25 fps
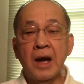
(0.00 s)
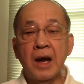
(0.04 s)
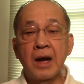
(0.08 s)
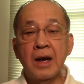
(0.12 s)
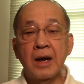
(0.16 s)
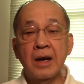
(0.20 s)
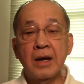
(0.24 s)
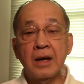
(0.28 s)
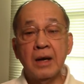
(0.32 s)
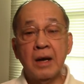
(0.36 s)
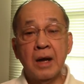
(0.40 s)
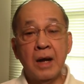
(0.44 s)

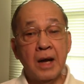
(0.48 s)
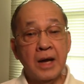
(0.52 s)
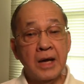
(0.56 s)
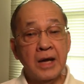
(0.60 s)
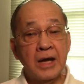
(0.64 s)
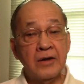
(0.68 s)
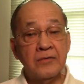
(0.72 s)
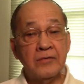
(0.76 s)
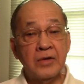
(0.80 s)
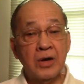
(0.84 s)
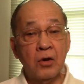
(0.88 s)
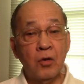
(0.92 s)

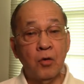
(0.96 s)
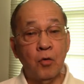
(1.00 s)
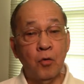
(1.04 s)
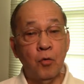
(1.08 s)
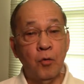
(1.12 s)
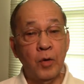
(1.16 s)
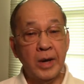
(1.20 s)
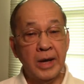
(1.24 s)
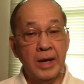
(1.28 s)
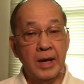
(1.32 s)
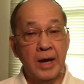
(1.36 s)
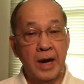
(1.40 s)
I have a
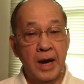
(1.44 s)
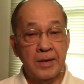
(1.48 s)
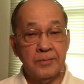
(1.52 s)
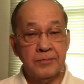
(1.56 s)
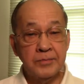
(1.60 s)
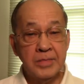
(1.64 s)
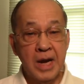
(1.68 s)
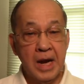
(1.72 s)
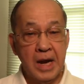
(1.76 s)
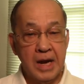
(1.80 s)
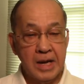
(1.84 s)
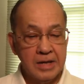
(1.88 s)
quick
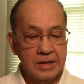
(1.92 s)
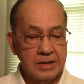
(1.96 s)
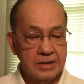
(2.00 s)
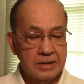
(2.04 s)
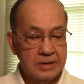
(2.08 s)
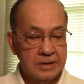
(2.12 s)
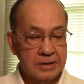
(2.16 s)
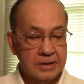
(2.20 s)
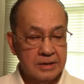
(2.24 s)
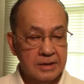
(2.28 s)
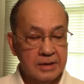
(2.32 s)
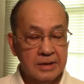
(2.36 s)

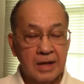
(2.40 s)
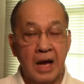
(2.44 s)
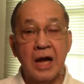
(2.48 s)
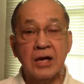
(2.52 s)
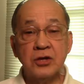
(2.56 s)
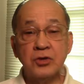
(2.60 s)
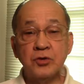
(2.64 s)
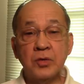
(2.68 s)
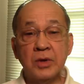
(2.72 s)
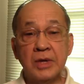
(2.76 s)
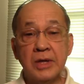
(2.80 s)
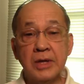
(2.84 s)
update.
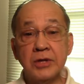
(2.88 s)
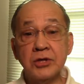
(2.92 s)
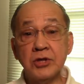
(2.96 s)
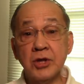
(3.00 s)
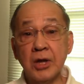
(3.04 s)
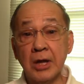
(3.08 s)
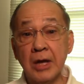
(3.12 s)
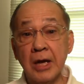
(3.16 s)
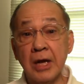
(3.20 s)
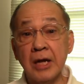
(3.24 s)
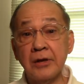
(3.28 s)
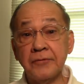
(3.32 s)
Actually,
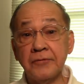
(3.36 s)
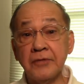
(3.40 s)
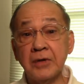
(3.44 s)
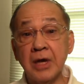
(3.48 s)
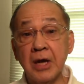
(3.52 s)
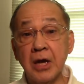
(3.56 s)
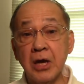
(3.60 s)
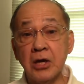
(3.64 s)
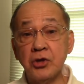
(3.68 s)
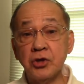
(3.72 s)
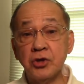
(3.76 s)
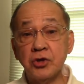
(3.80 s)
it's a
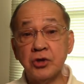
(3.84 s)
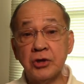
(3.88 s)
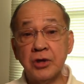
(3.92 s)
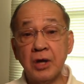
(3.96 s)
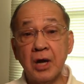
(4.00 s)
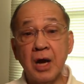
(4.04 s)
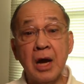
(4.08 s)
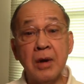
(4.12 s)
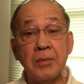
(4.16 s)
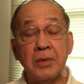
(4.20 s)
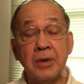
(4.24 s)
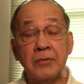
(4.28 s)

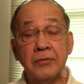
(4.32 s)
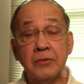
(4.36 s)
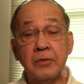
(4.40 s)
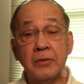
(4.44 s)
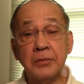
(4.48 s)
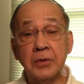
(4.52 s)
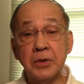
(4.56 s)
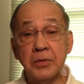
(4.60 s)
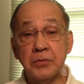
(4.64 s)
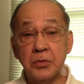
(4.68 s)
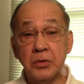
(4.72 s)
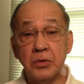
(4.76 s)
clarification coming
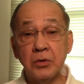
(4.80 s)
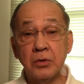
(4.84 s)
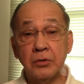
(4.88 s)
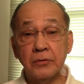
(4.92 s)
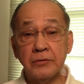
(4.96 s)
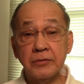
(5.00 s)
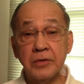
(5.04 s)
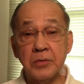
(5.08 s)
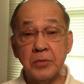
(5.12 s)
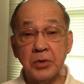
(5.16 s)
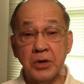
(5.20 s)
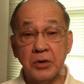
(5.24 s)
from the
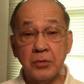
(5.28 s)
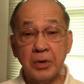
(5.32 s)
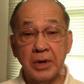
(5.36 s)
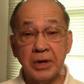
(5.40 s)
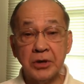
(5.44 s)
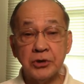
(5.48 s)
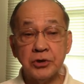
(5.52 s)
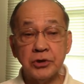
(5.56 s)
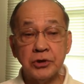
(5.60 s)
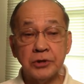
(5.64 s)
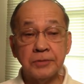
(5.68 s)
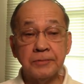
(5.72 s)
Bureau of
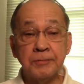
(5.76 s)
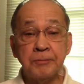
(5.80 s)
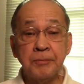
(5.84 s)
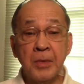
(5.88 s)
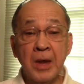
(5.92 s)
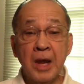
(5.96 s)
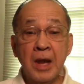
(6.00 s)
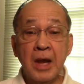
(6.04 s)
Immigration.